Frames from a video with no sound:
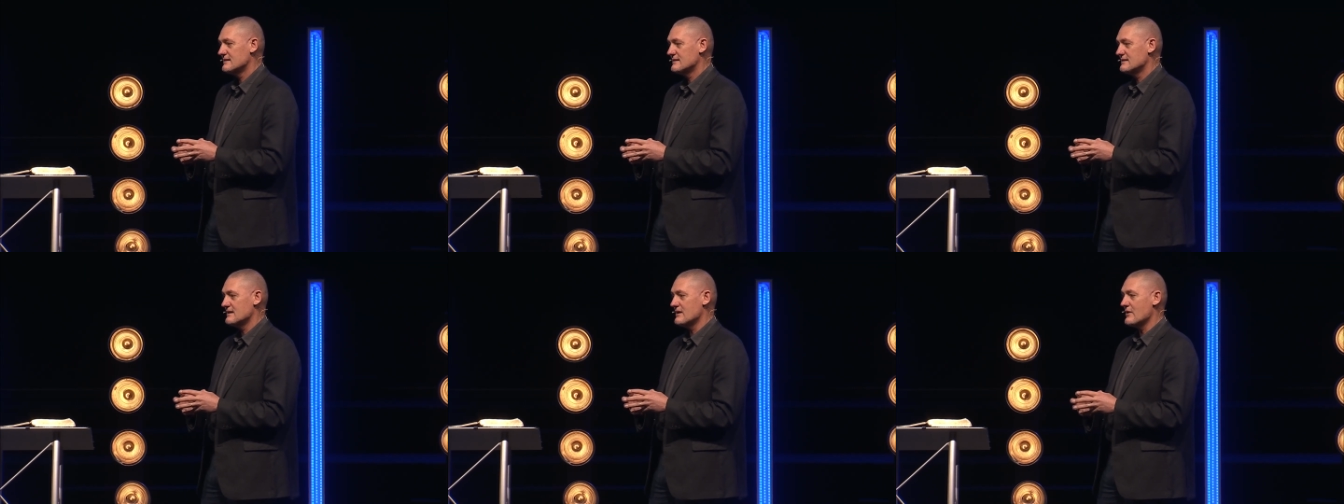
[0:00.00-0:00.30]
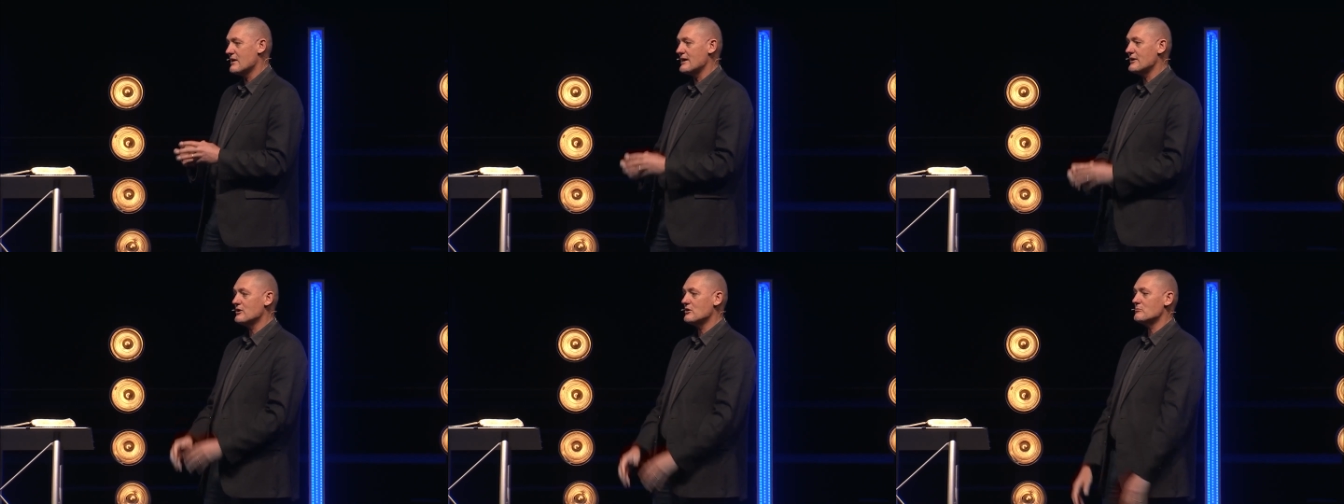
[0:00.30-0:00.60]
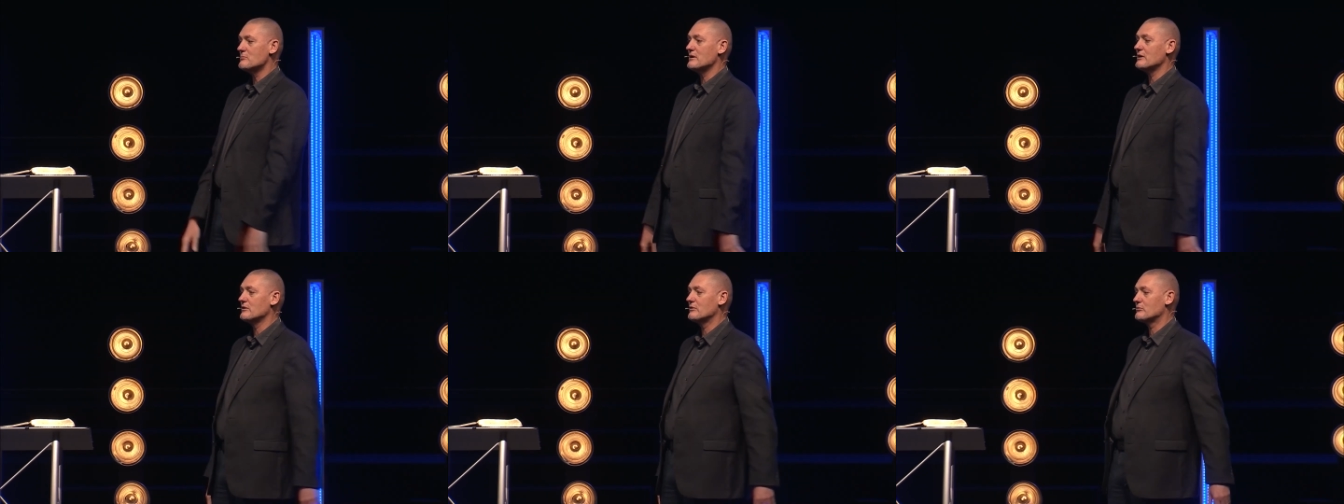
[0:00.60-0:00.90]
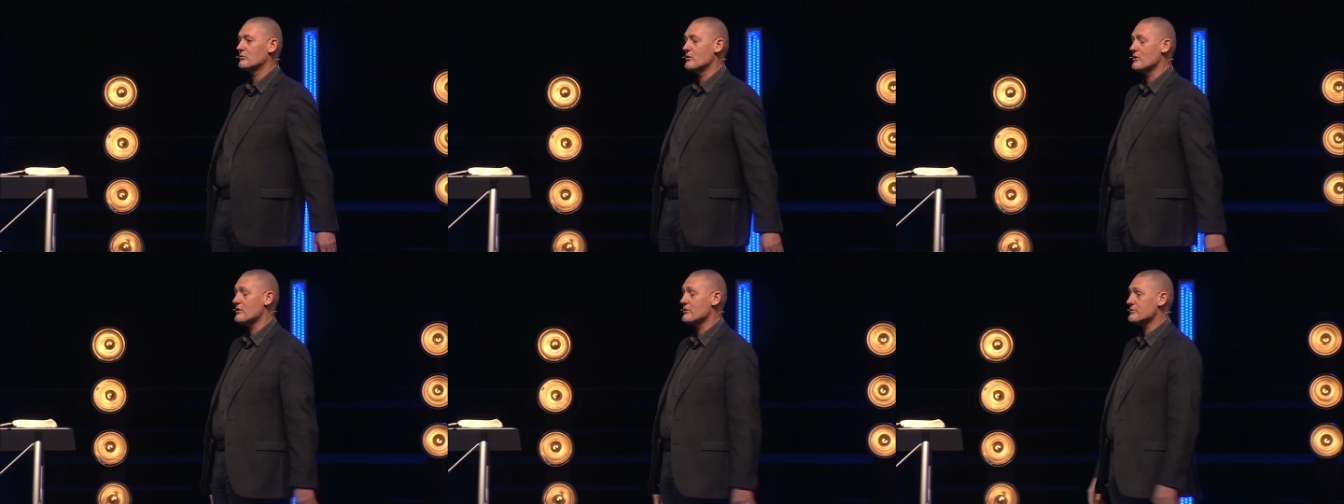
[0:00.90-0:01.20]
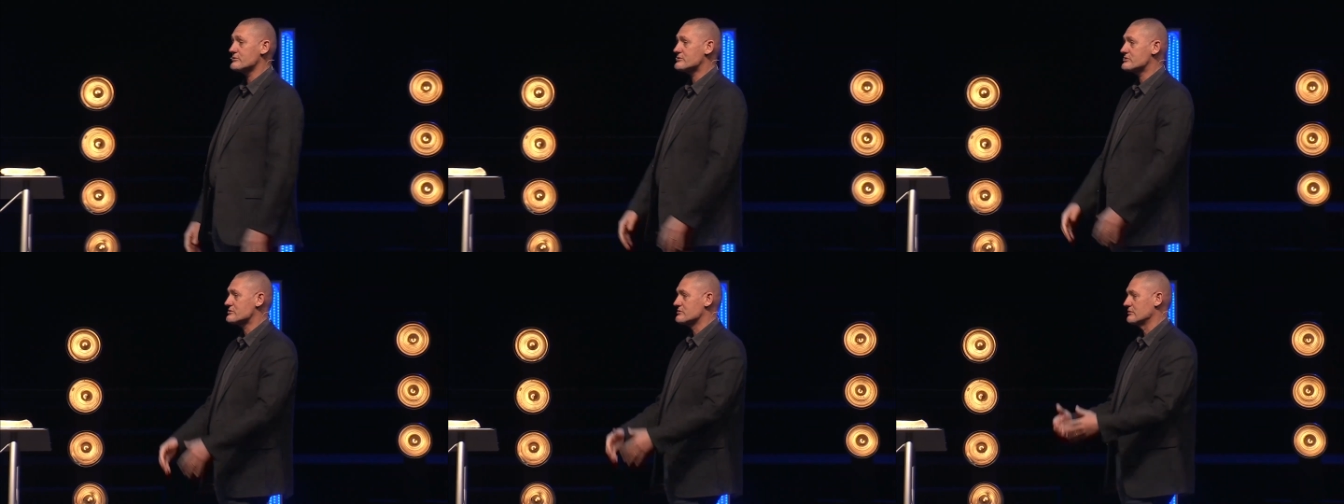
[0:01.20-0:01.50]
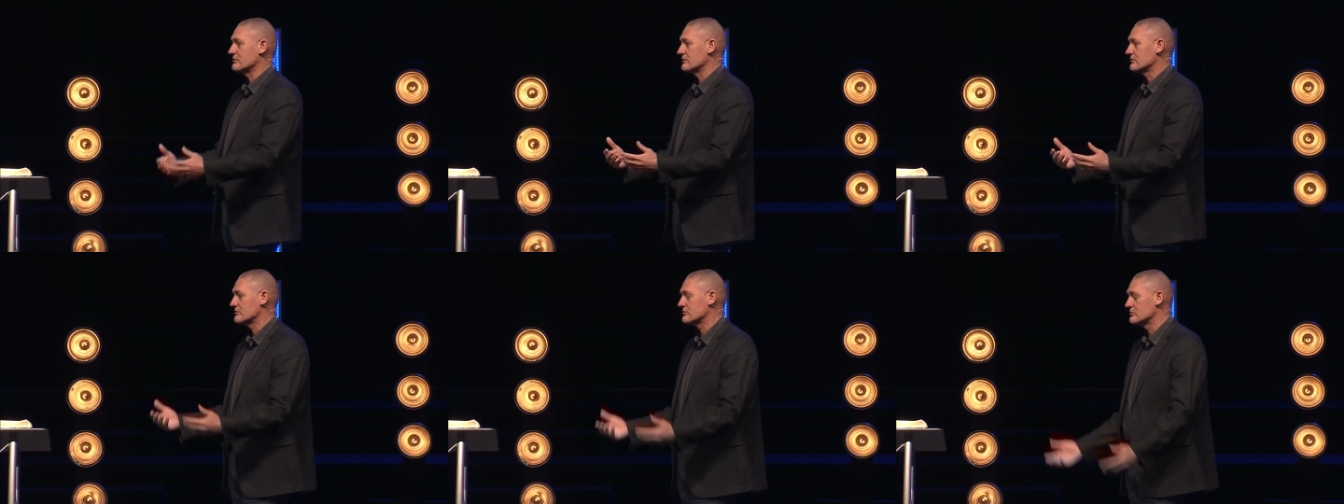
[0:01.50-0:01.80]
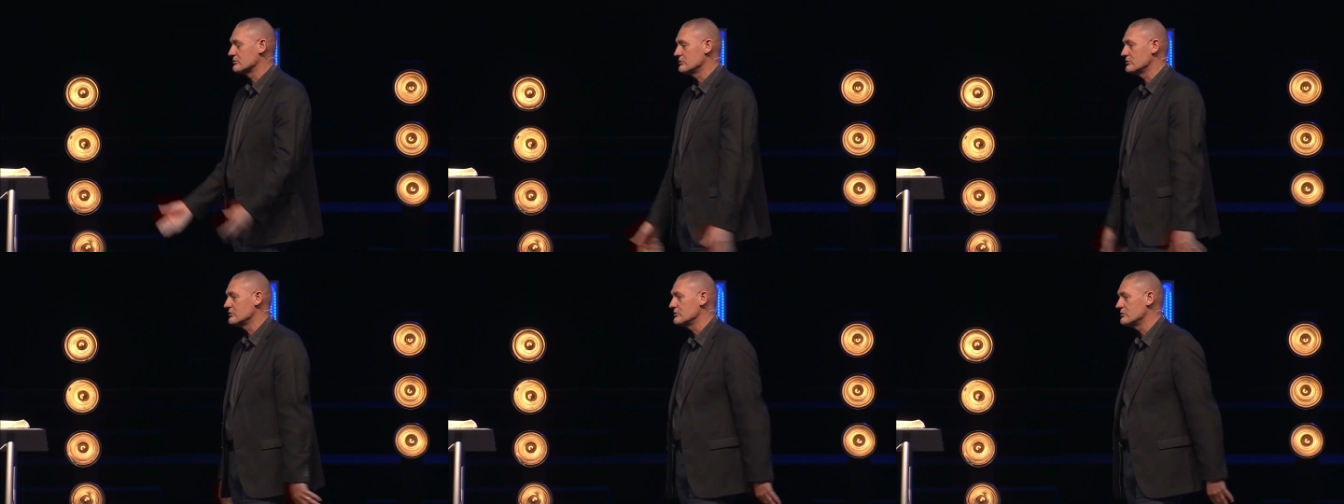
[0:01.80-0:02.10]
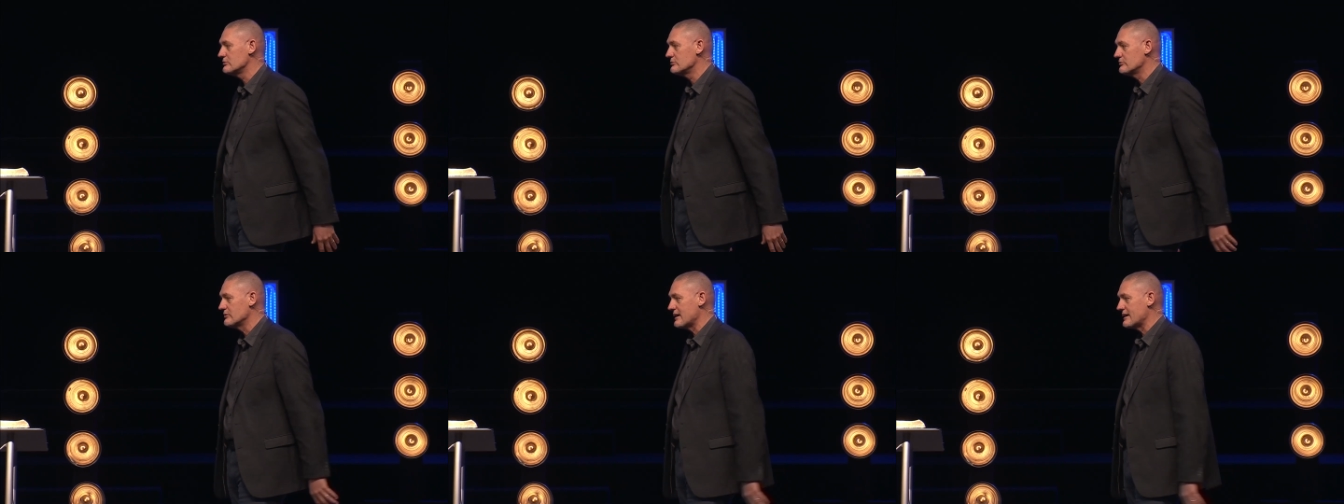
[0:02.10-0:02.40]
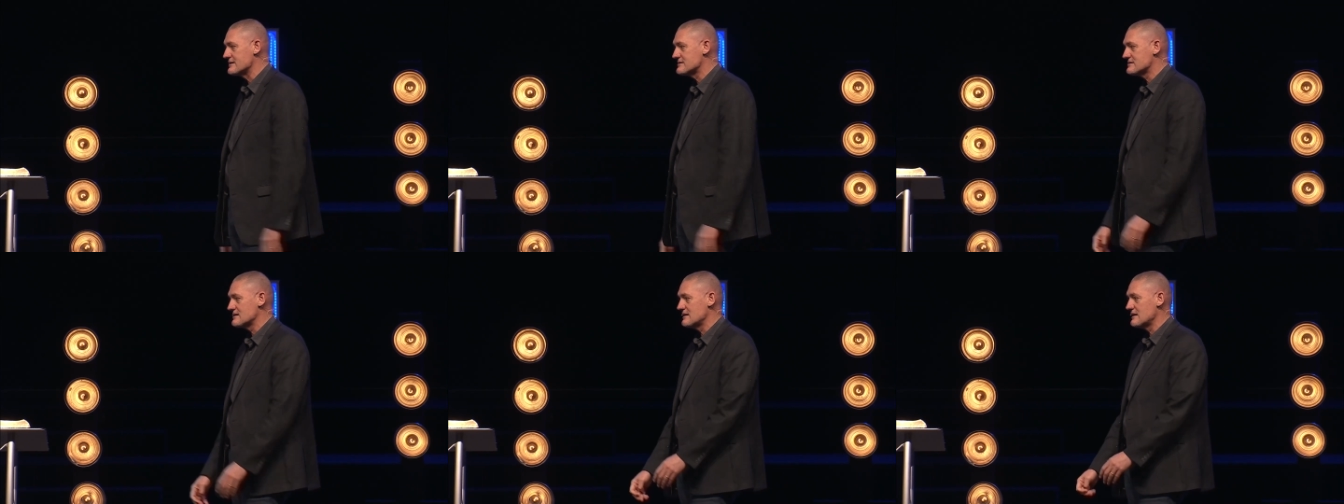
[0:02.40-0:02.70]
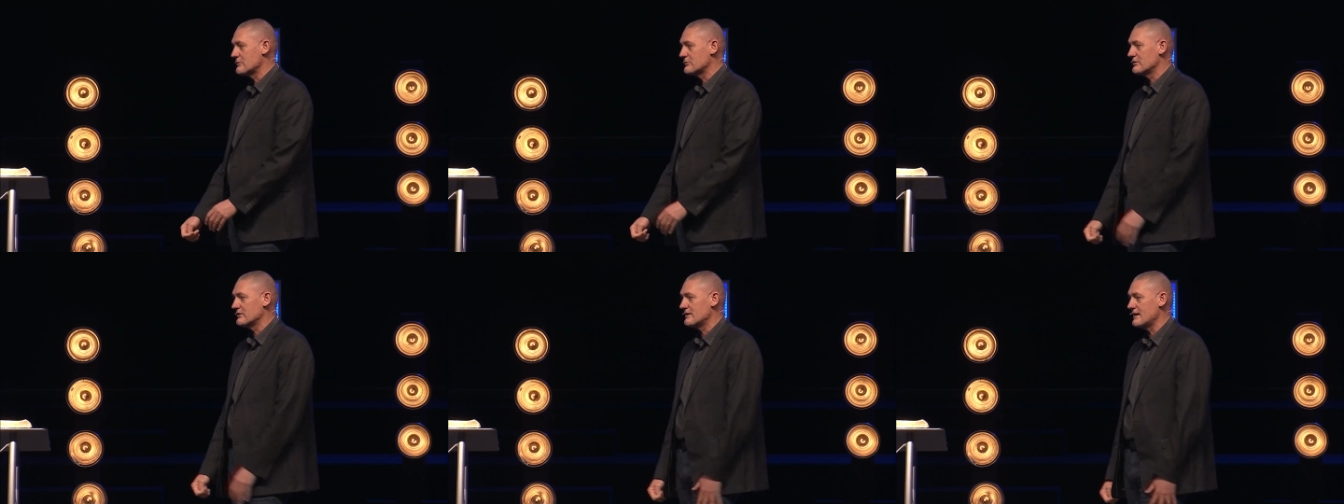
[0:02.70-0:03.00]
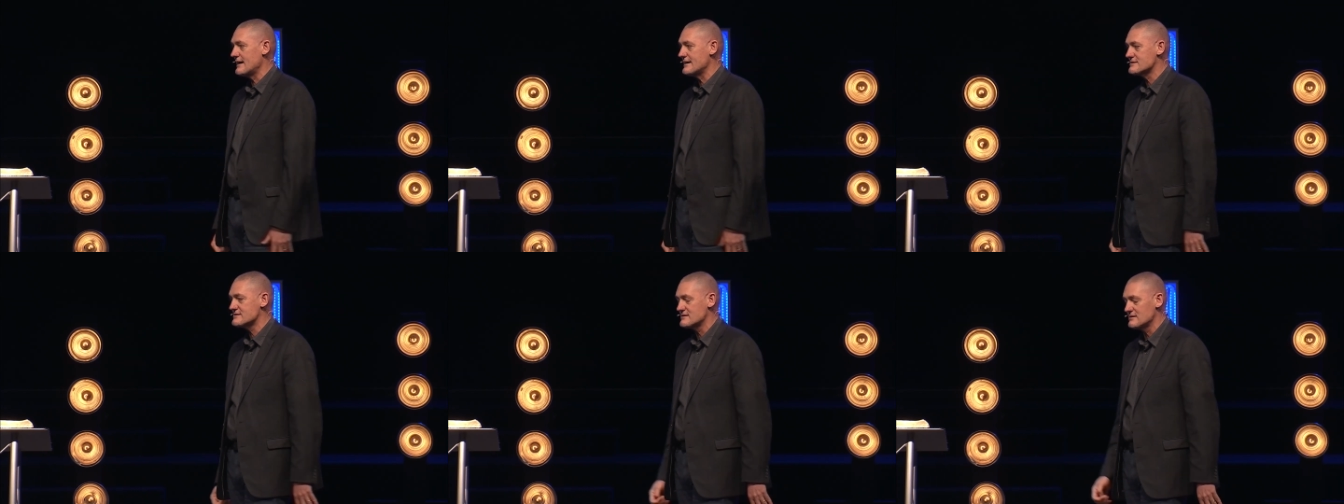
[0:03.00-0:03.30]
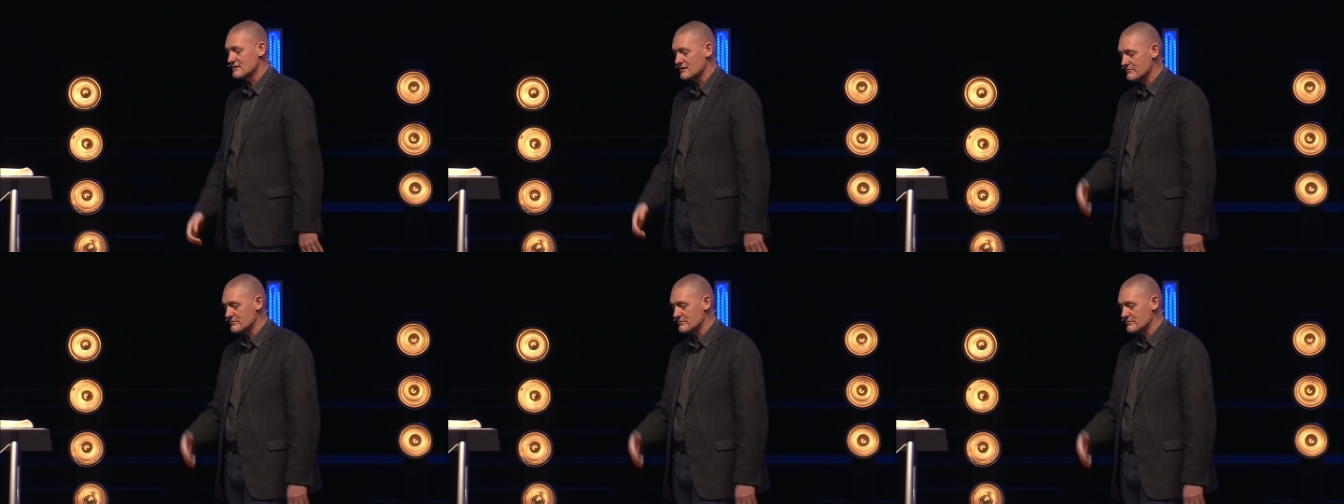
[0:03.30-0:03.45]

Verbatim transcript: Now, I don't mean gross or crude when I say that word nasty.